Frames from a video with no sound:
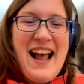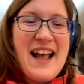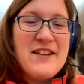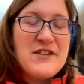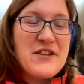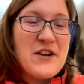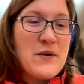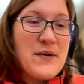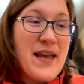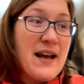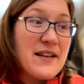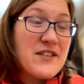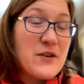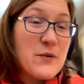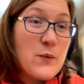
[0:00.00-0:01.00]
And so,
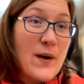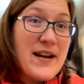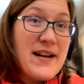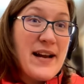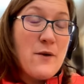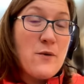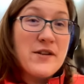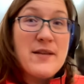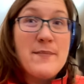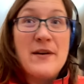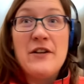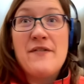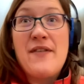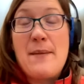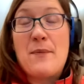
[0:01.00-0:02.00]
yeah, so right now we're in the
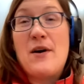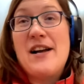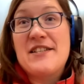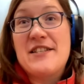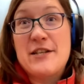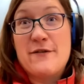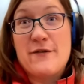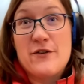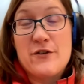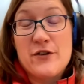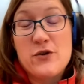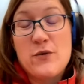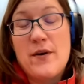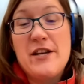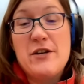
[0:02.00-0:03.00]
middle of that process for
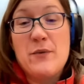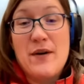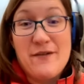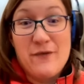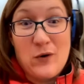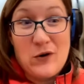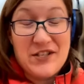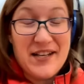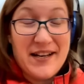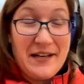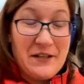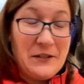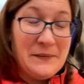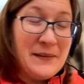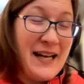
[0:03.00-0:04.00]
the 2024
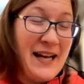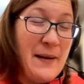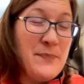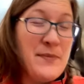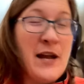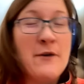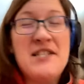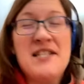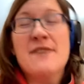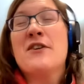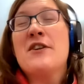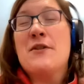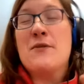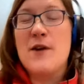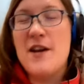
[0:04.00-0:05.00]
cycle. Now, it's
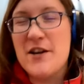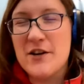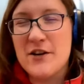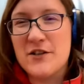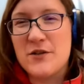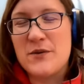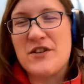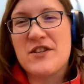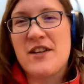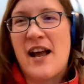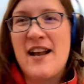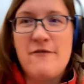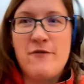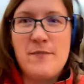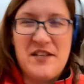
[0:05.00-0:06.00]
every 3 years, which is
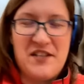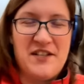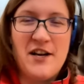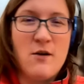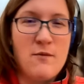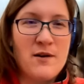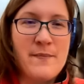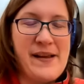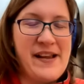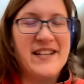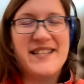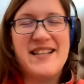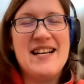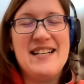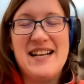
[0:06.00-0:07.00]
kind of a misnomer
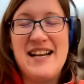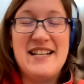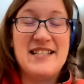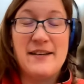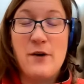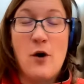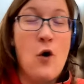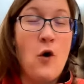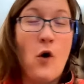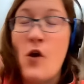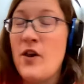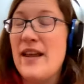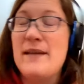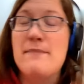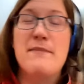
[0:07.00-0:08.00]
because it's a
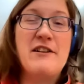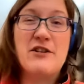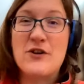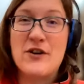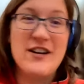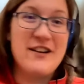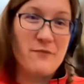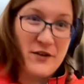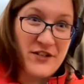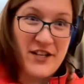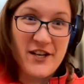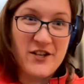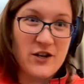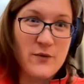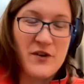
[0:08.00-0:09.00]
whole administrative
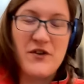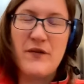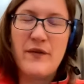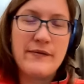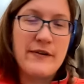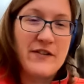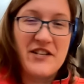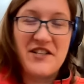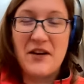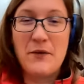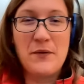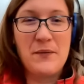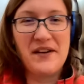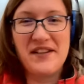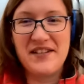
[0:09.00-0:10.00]
procedure, which if you've ever
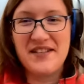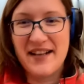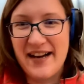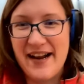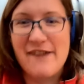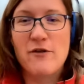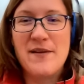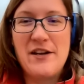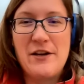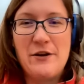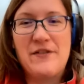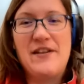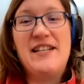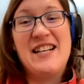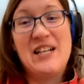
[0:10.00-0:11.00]
dealt with one of these in the government,
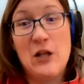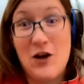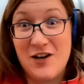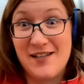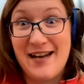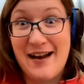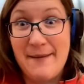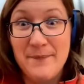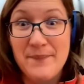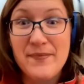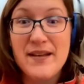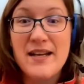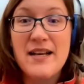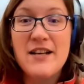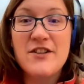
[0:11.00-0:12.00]
you know, they take a long time.
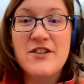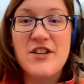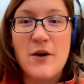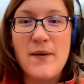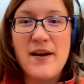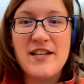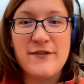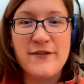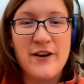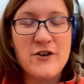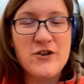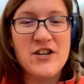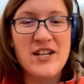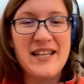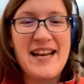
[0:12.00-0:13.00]
So it's
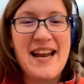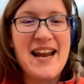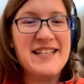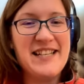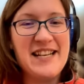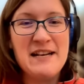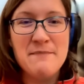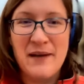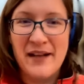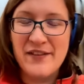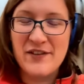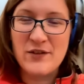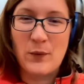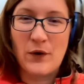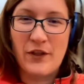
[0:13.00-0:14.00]
functionally 18
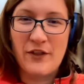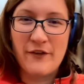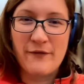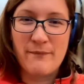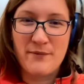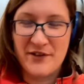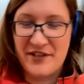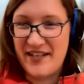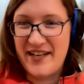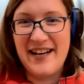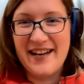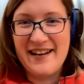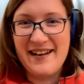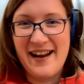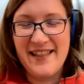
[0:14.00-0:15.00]
months worth of
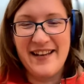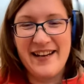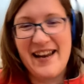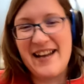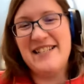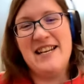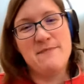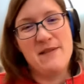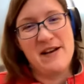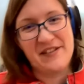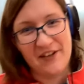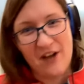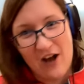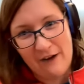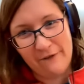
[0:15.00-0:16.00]
proceeding and then 18
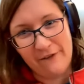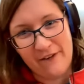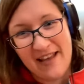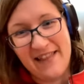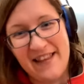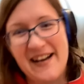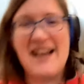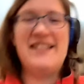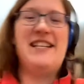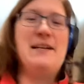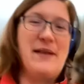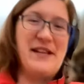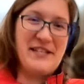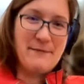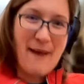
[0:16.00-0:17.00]
months off and then
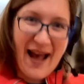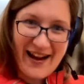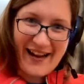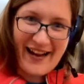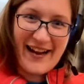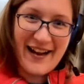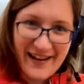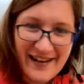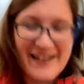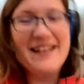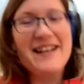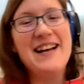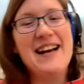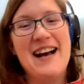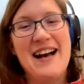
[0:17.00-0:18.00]
18 months back again.
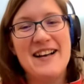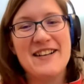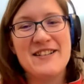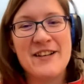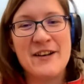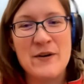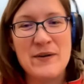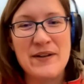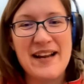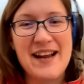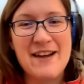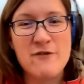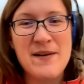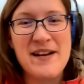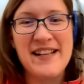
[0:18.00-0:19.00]
So
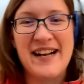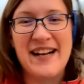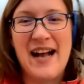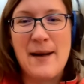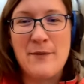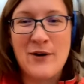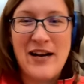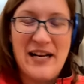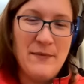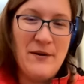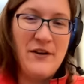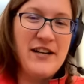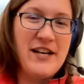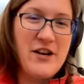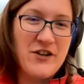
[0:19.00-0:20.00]
like everybody in the copyright
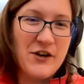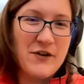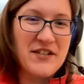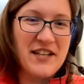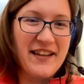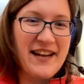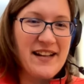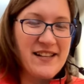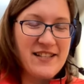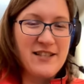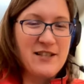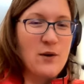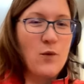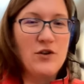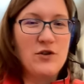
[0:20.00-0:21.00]
community jokes that like this
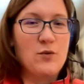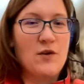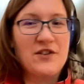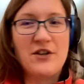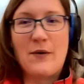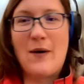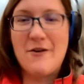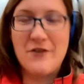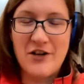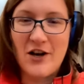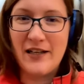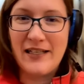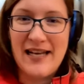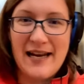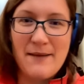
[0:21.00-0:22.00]
is the world's worst
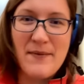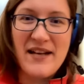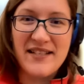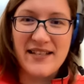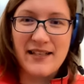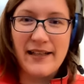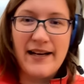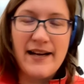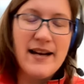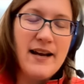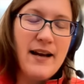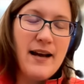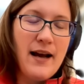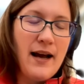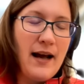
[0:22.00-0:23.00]
Groundhog Day, basically.
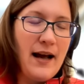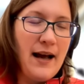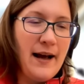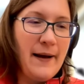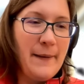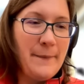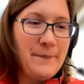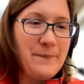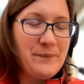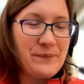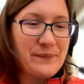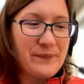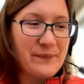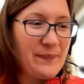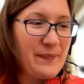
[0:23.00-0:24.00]

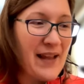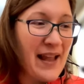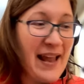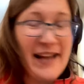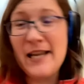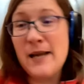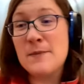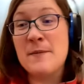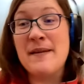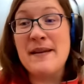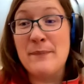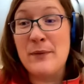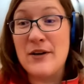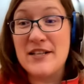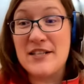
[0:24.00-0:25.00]
It keeps me
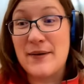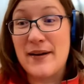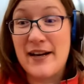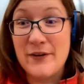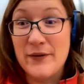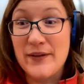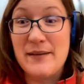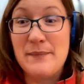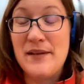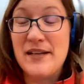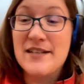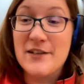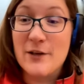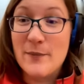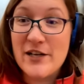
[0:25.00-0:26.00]
employed, so I can only
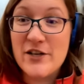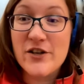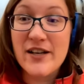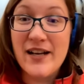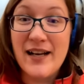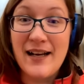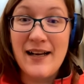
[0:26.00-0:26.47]
complain so much.